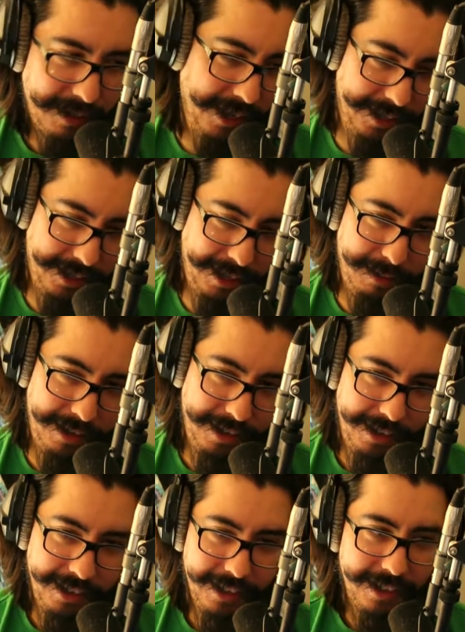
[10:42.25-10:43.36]
disclaimer.
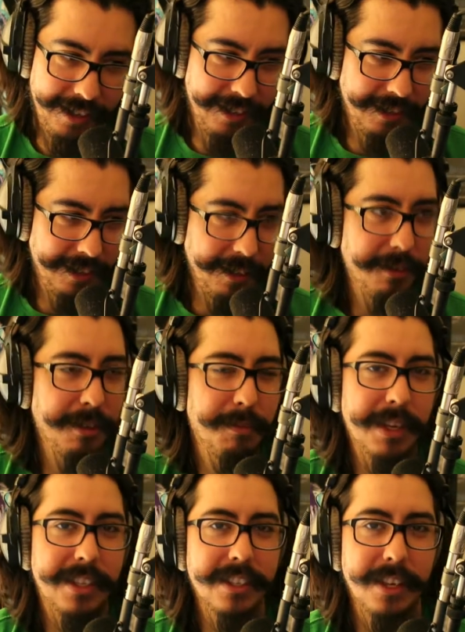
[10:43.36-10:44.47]
YouTube,
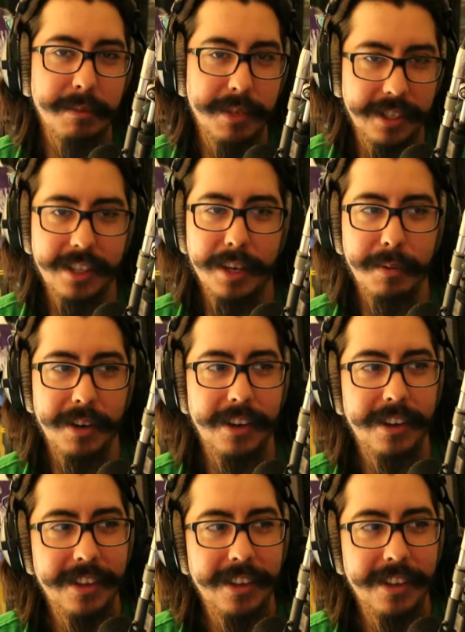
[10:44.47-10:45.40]
pick this up. Disclaimer.